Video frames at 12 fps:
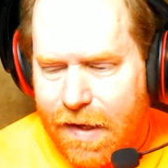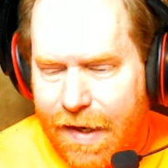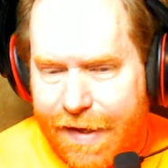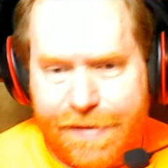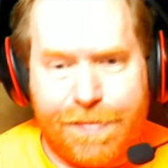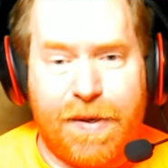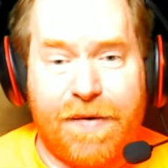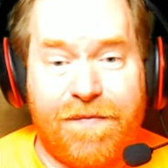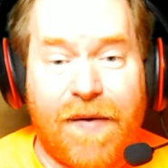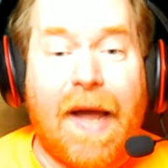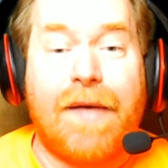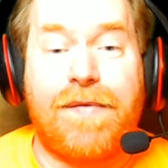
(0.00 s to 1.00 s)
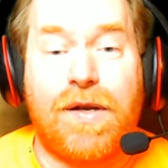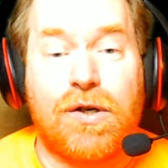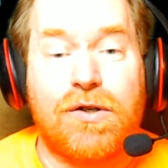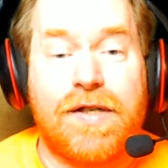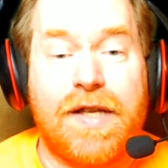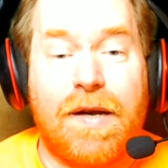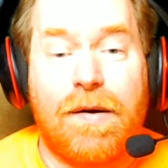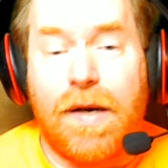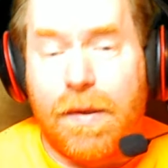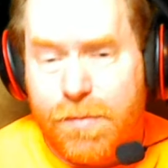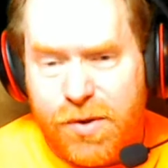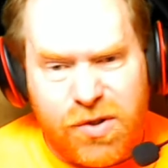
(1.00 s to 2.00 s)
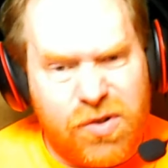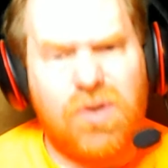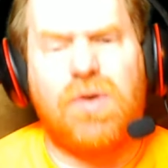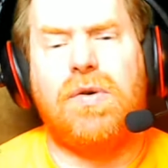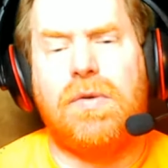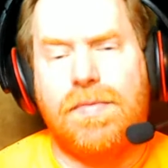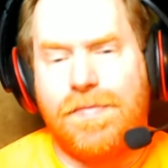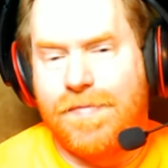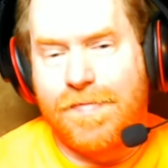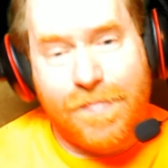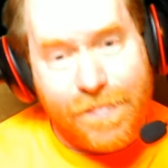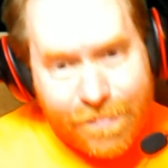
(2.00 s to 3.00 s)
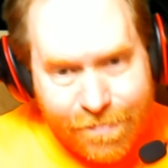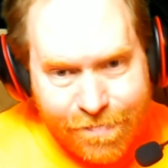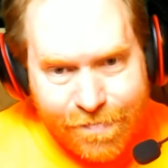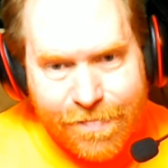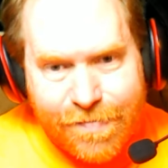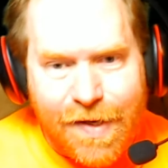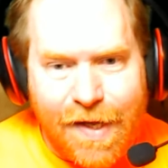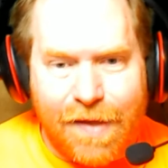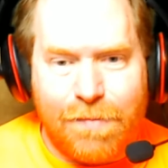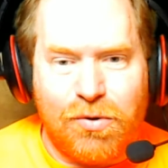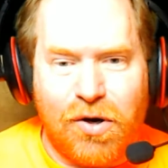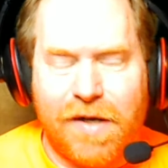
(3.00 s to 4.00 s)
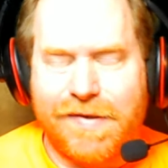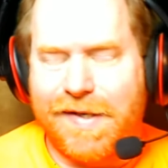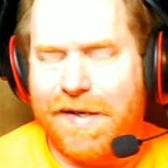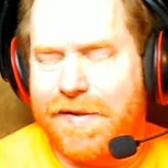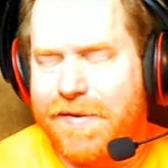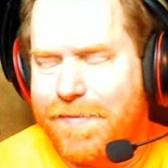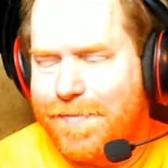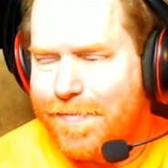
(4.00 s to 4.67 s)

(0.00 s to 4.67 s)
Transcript: It's been 5 years now, and I'm still in the process.